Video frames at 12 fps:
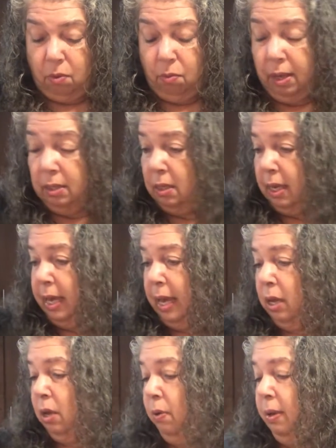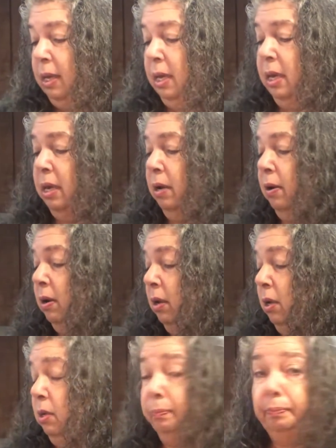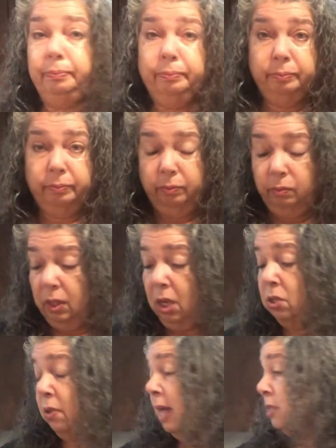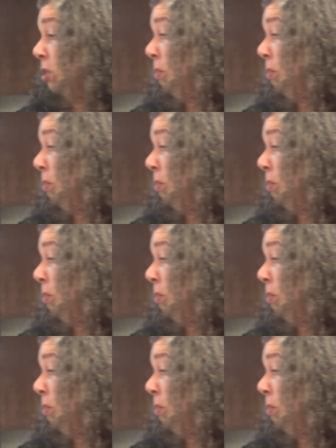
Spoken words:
once I get going here. So that's